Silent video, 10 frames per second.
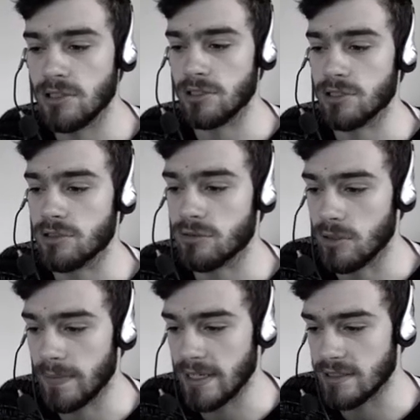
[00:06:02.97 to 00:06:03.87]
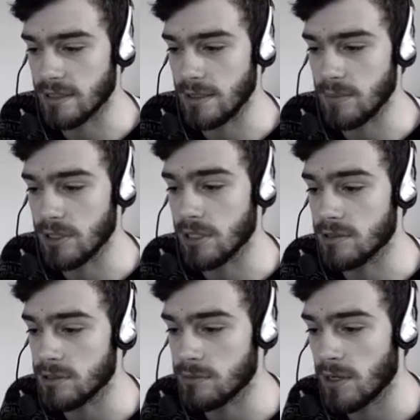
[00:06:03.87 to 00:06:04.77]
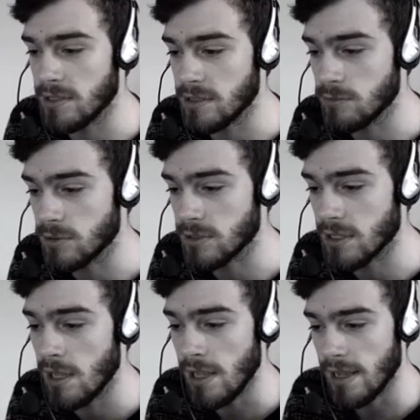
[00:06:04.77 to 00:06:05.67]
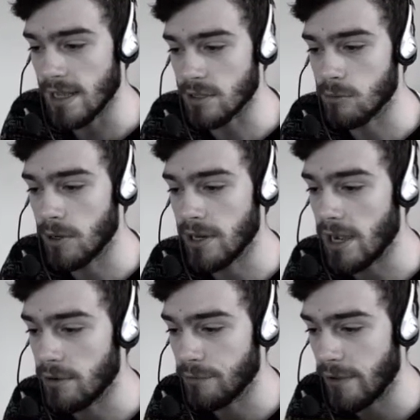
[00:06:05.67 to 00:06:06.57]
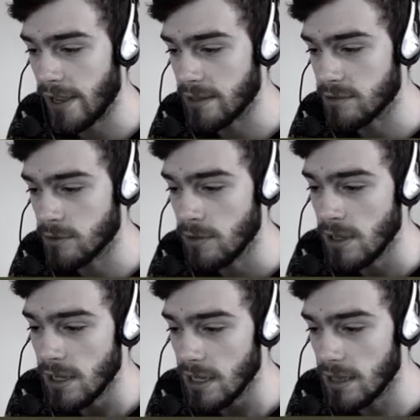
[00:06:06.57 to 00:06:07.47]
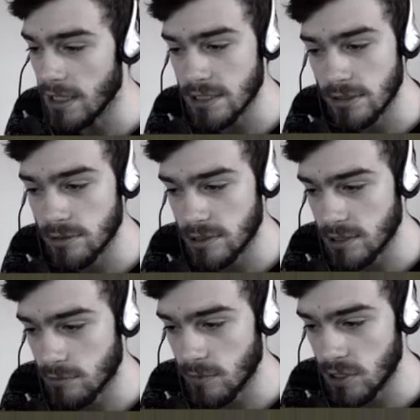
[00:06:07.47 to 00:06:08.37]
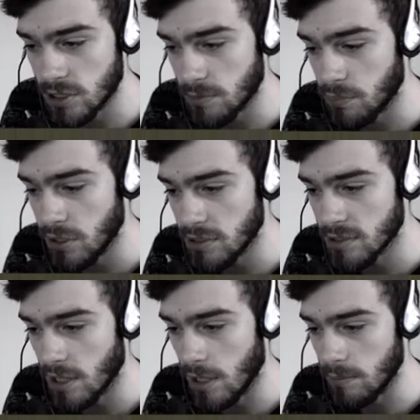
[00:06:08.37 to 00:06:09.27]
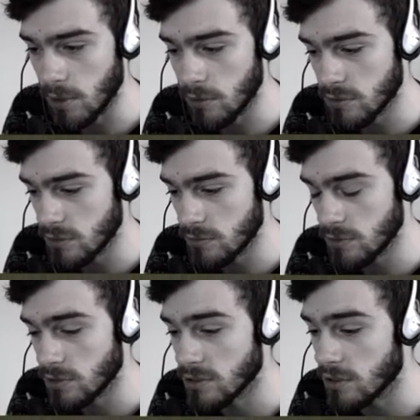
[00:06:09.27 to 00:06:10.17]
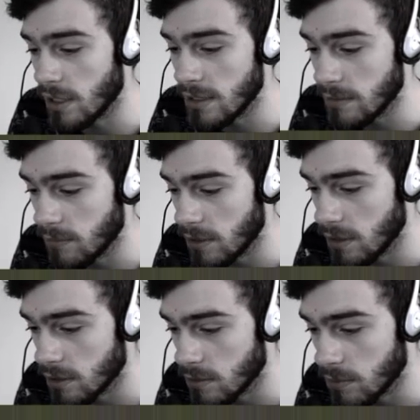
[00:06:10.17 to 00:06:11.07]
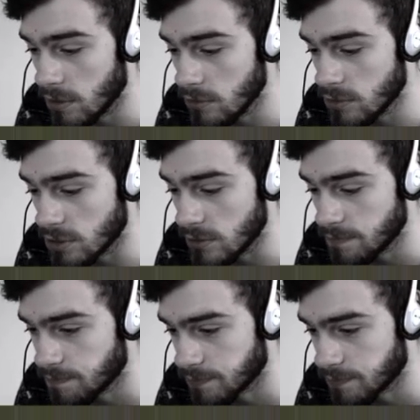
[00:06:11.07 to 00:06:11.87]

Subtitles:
under control basically, because otherwise it would get quite out of hand. So he likes to use this witch prince combo, so we're just gonna let him come closer